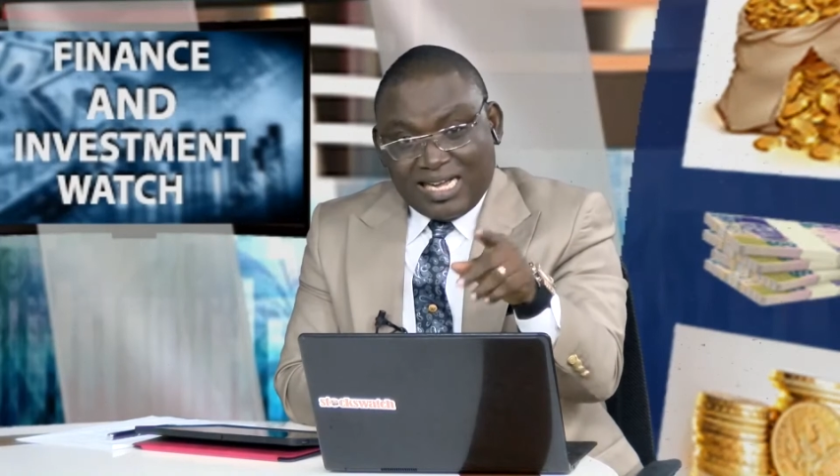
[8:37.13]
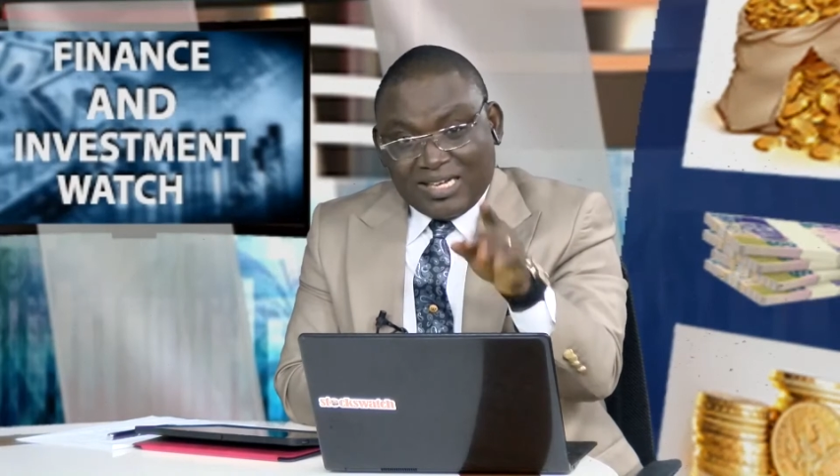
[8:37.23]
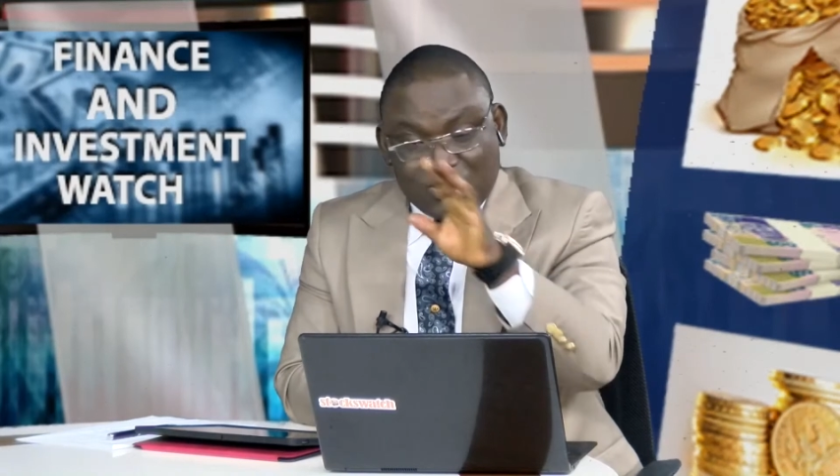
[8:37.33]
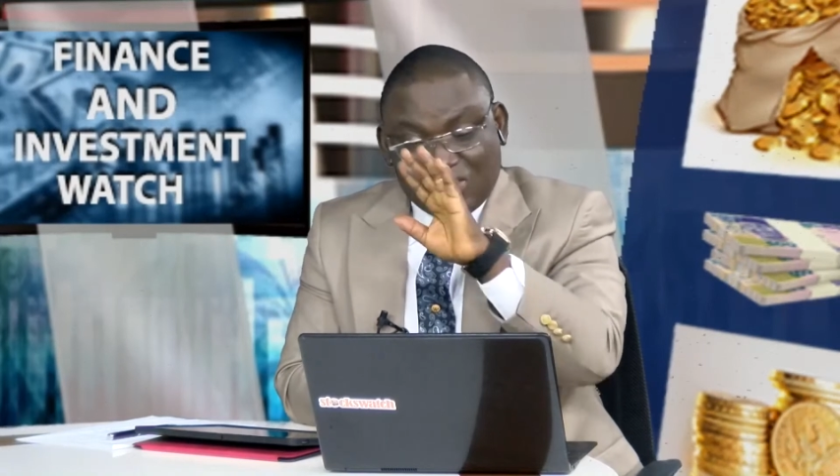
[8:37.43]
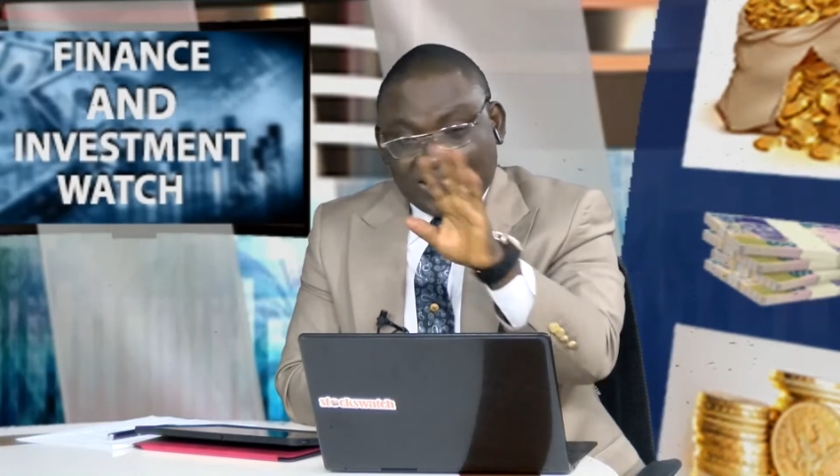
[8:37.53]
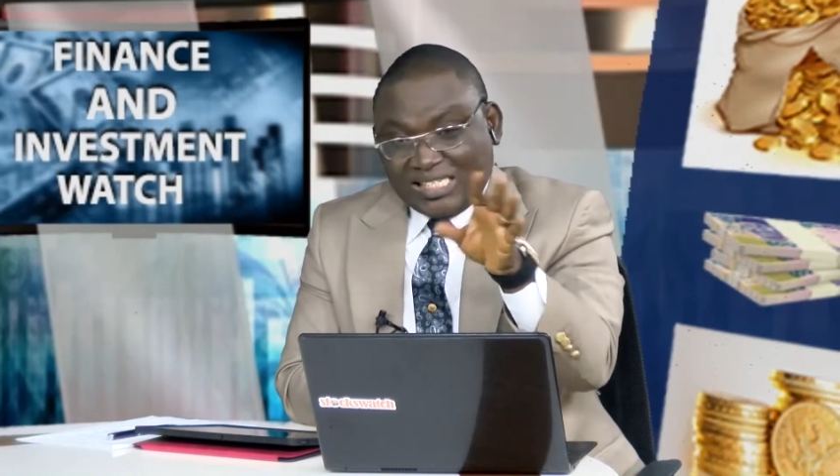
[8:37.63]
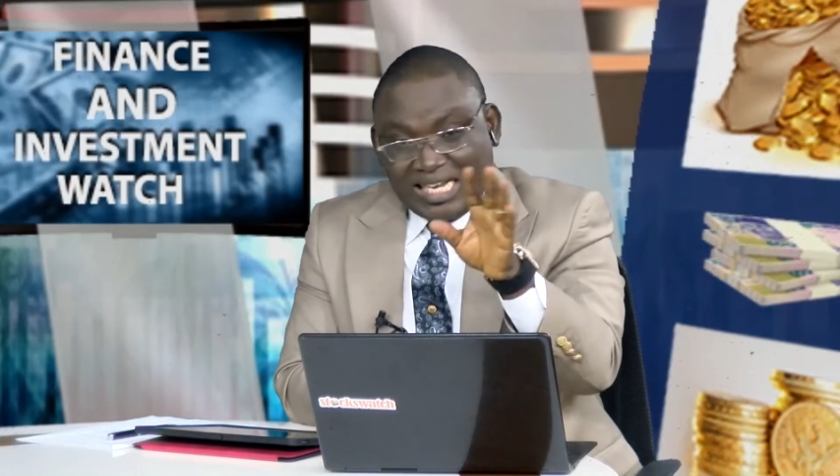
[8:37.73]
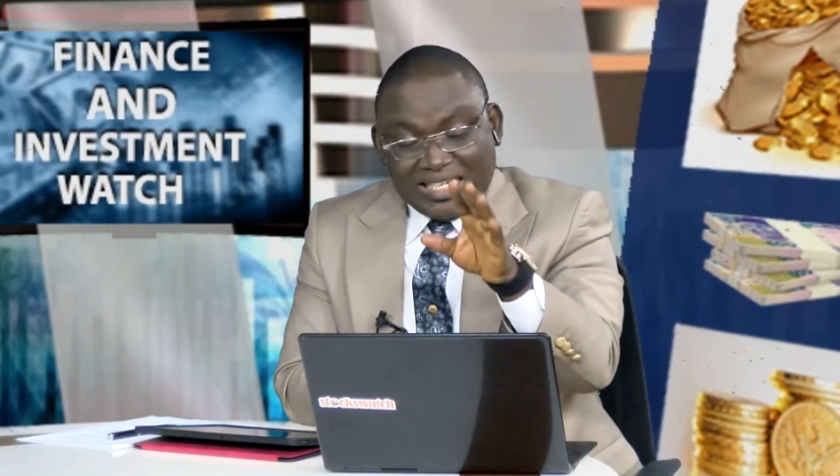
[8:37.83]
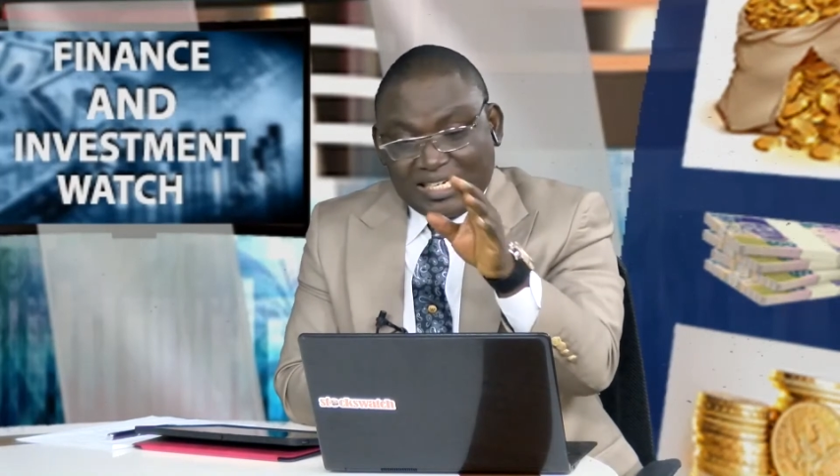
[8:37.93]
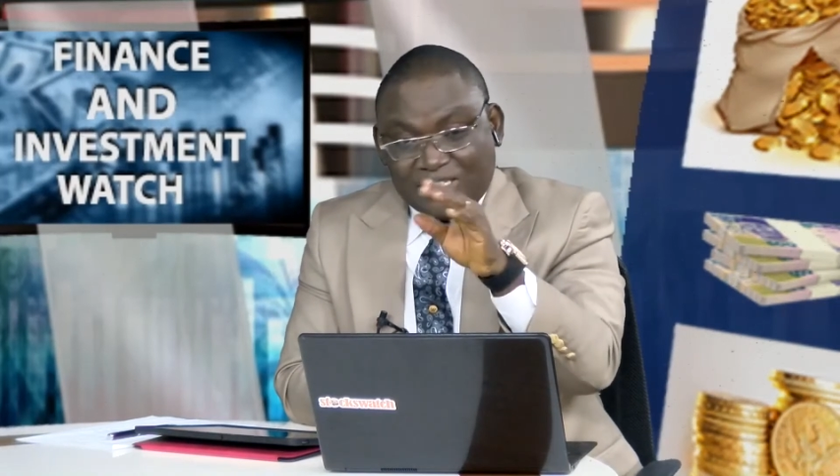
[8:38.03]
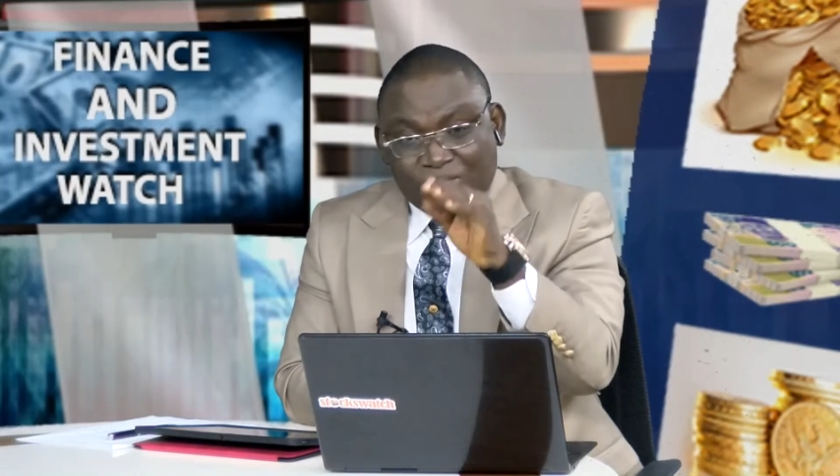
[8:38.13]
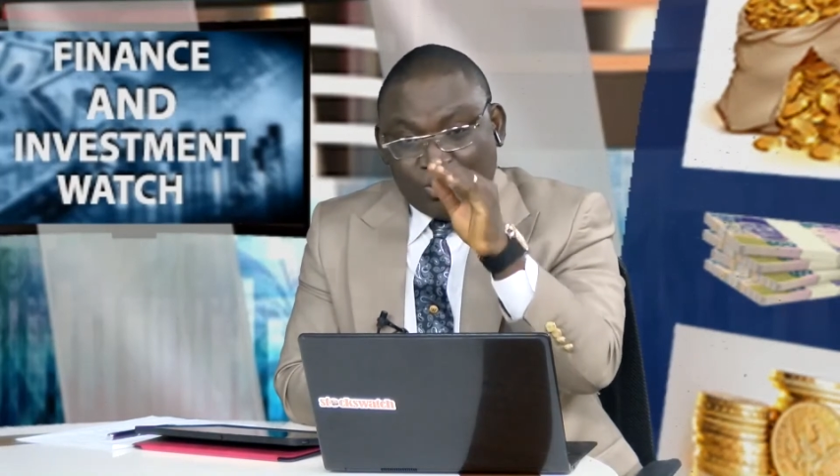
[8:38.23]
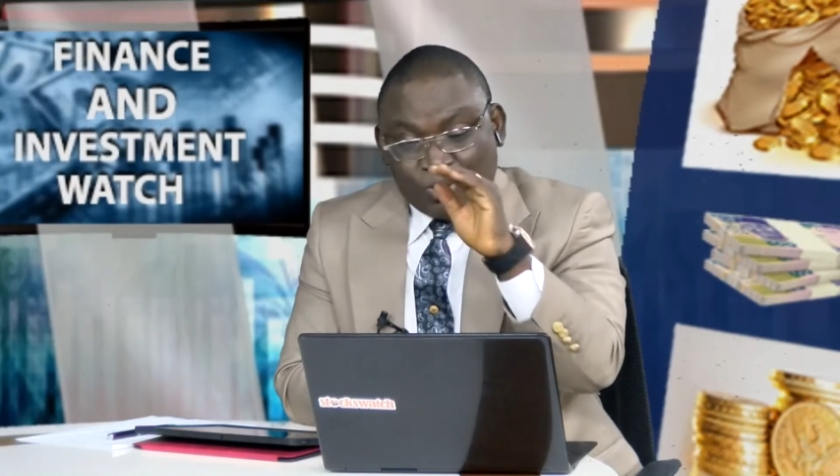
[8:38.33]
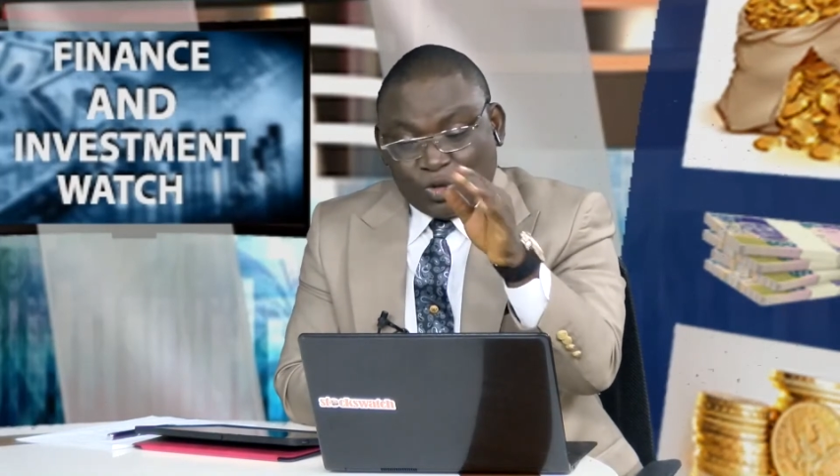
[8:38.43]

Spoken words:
I just decided not